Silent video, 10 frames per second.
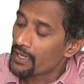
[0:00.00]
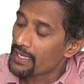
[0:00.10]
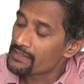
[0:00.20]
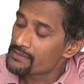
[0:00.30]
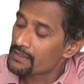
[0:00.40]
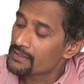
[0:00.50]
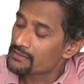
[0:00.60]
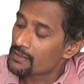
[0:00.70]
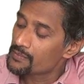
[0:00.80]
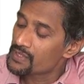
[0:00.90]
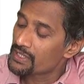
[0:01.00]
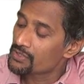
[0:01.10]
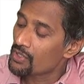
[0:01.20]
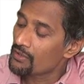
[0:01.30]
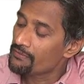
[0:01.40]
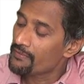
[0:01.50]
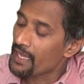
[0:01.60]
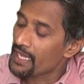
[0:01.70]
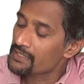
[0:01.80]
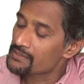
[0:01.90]
is a subset of
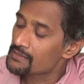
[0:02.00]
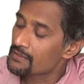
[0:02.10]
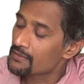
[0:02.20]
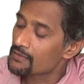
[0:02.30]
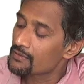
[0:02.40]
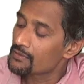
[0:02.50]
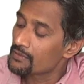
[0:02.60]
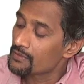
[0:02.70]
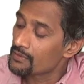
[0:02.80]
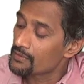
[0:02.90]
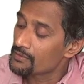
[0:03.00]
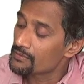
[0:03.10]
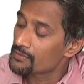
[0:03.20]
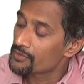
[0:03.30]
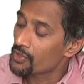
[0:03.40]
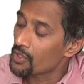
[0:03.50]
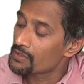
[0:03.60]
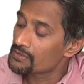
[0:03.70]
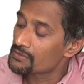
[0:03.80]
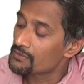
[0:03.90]
X
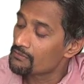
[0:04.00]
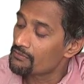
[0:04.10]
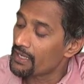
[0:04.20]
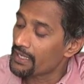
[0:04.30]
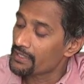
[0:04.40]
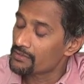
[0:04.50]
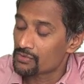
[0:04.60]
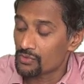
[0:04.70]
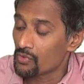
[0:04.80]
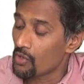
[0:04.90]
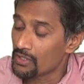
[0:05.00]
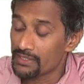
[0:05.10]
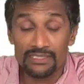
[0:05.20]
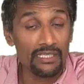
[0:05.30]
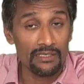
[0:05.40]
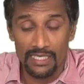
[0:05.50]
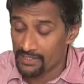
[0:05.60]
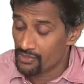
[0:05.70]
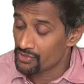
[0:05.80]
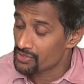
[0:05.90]
cross Y. So all these are
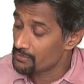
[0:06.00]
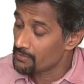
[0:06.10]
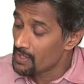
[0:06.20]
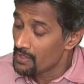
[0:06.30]
relationships.